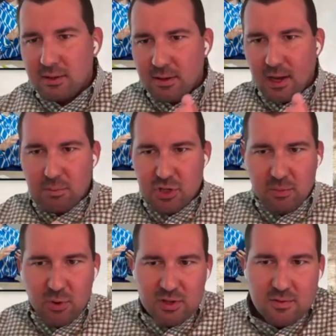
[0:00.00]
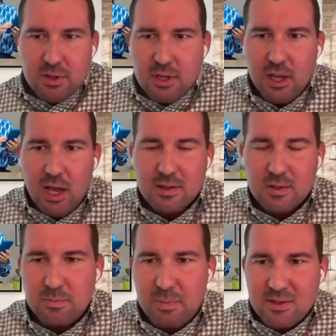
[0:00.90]
and I'm sure most of you can
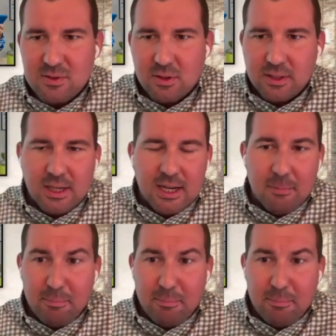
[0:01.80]
guess based on